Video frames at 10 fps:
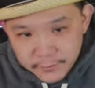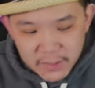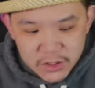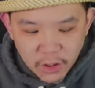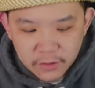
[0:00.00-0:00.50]

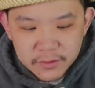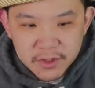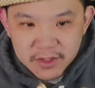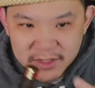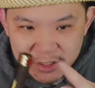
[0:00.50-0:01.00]
So
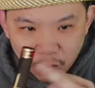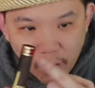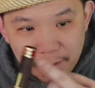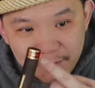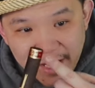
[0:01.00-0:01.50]
this
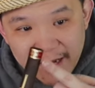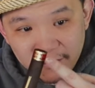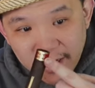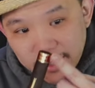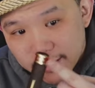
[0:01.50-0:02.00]
one band right